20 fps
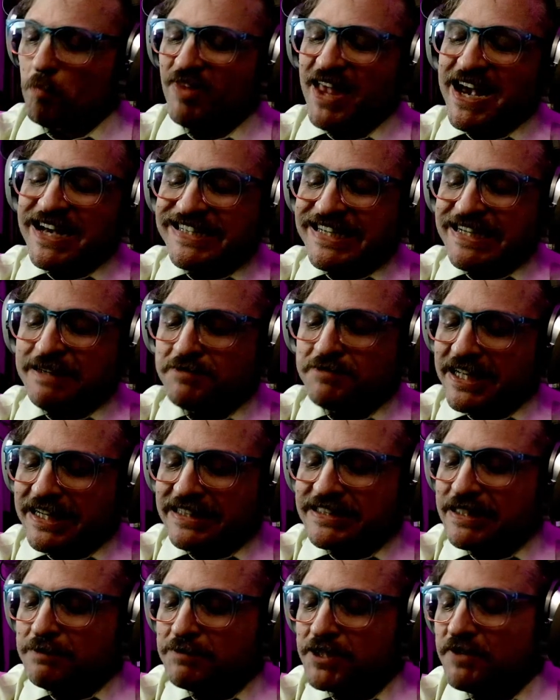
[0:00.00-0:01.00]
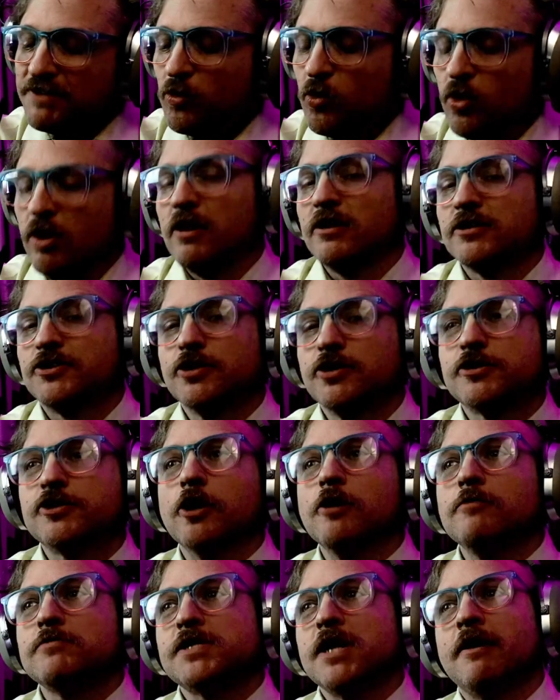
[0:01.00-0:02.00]
That seems, that seems even worse. So the
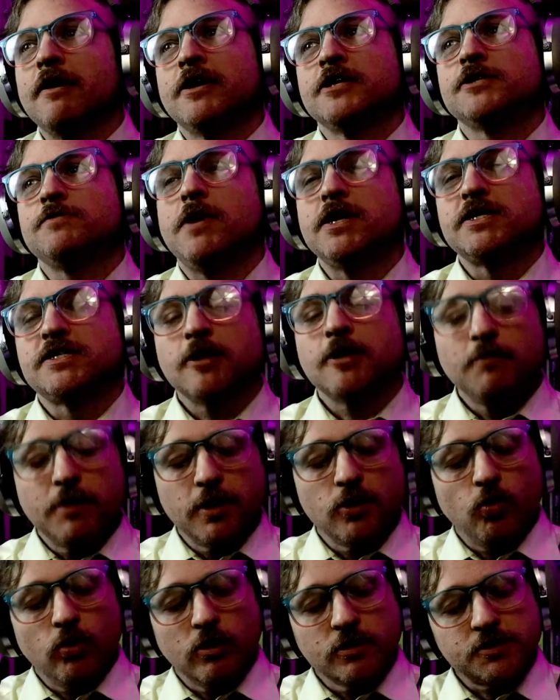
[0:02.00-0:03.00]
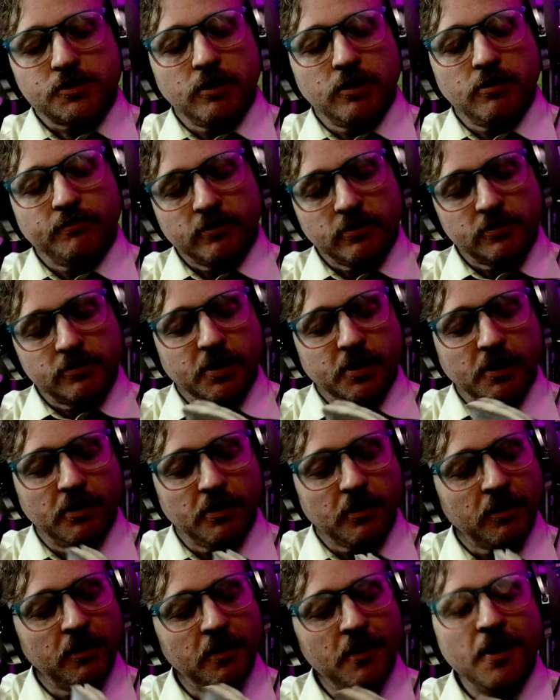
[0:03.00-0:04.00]
Circumcellians might still be the worst in the universe.
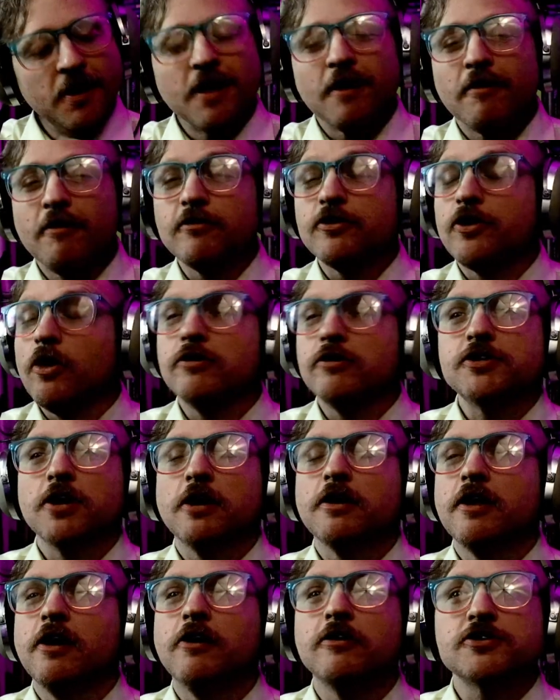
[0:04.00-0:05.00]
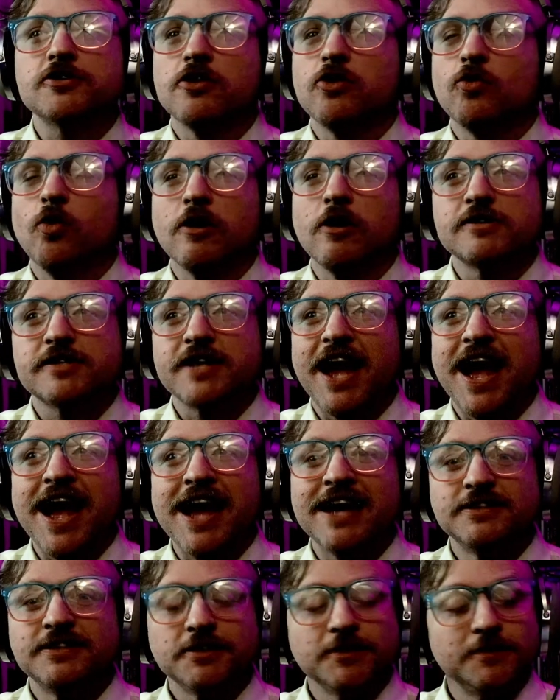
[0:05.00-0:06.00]
Those are, those are the worst
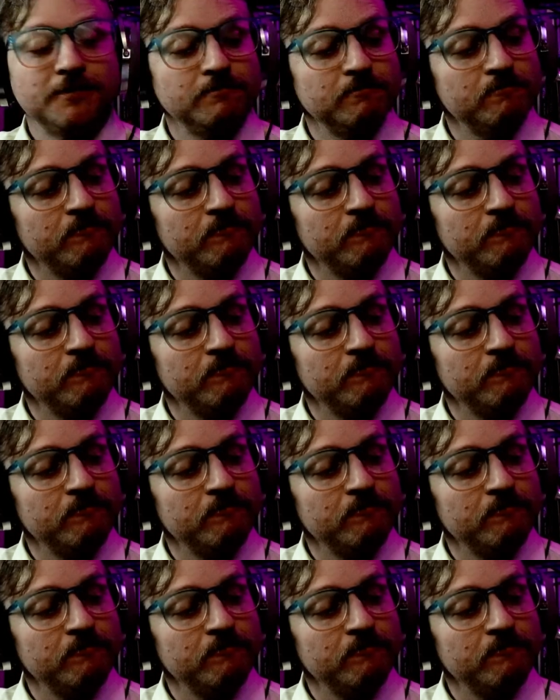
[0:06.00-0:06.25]
guys.